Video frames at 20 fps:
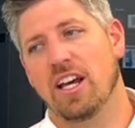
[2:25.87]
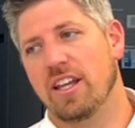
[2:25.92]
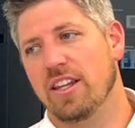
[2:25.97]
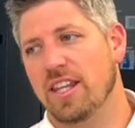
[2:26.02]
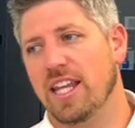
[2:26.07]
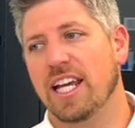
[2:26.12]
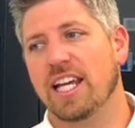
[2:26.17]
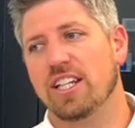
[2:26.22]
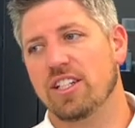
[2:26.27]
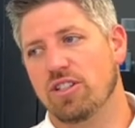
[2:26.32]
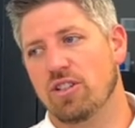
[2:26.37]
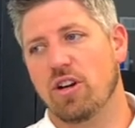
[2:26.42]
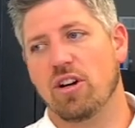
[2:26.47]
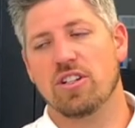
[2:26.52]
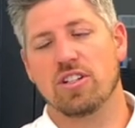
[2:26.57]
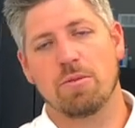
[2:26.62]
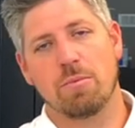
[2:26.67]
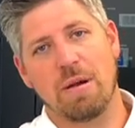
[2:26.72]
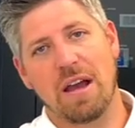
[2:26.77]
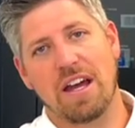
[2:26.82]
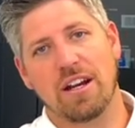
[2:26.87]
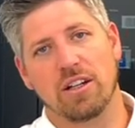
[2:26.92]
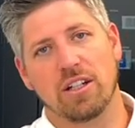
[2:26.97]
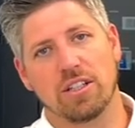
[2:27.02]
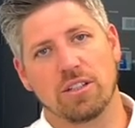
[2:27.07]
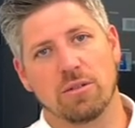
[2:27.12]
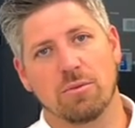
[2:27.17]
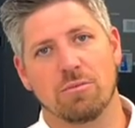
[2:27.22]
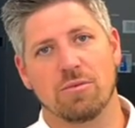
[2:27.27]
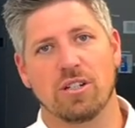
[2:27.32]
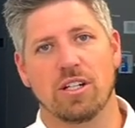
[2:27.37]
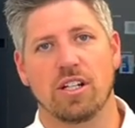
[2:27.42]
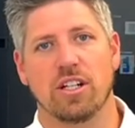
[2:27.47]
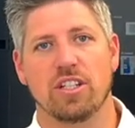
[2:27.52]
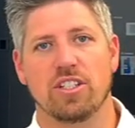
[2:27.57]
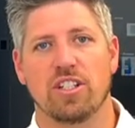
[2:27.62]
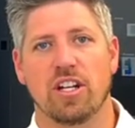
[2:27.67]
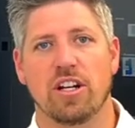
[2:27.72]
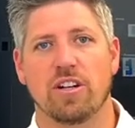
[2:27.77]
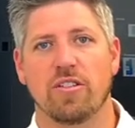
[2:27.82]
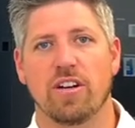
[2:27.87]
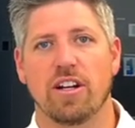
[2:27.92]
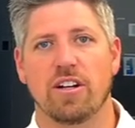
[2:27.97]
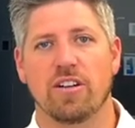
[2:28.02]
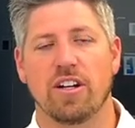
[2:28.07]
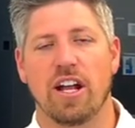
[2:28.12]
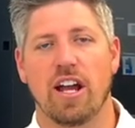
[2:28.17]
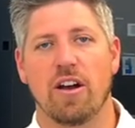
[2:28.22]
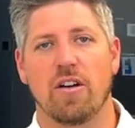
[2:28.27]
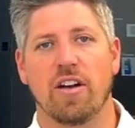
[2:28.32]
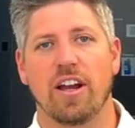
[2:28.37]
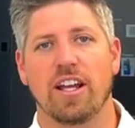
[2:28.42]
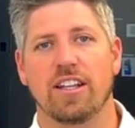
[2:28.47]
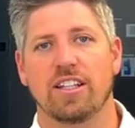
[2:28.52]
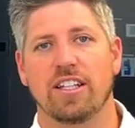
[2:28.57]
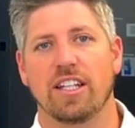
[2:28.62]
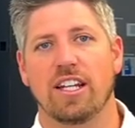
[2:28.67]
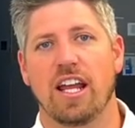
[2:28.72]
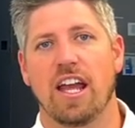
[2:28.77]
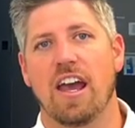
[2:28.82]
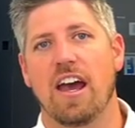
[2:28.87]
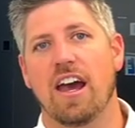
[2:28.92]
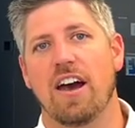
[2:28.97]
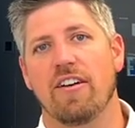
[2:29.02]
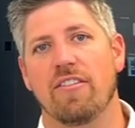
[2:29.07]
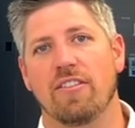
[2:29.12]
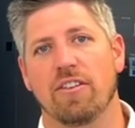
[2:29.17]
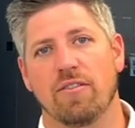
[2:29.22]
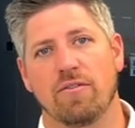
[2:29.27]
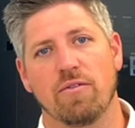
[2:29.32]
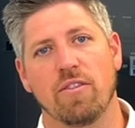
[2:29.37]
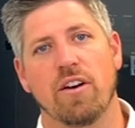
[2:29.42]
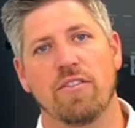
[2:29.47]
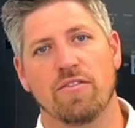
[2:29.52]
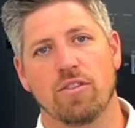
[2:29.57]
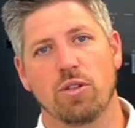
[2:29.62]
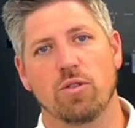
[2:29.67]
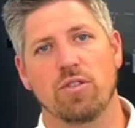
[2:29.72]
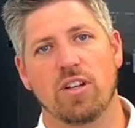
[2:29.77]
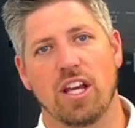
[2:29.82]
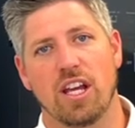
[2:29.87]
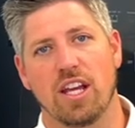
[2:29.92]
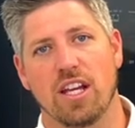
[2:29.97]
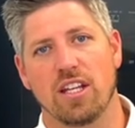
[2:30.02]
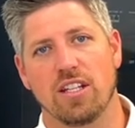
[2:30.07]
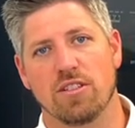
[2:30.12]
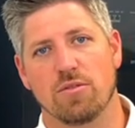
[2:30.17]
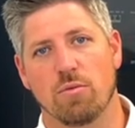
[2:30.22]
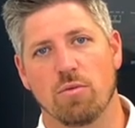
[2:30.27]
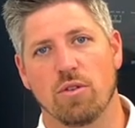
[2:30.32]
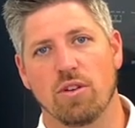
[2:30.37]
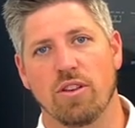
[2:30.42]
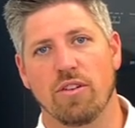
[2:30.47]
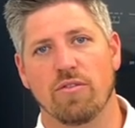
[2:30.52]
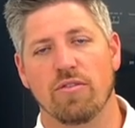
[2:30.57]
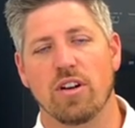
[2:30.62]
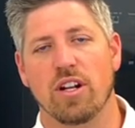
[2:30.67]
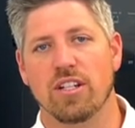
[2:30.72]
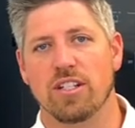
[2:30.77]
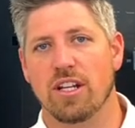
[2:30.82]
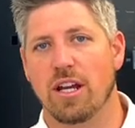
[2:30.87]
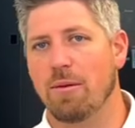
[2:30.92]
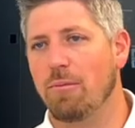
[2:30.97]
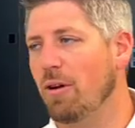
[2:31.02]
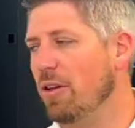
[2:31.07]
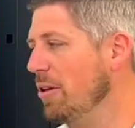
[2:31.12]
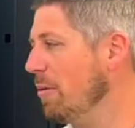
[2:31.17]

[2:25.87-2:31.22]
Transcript: they can charge the batteries from a generator now and then have a, a few days worth of runtime on the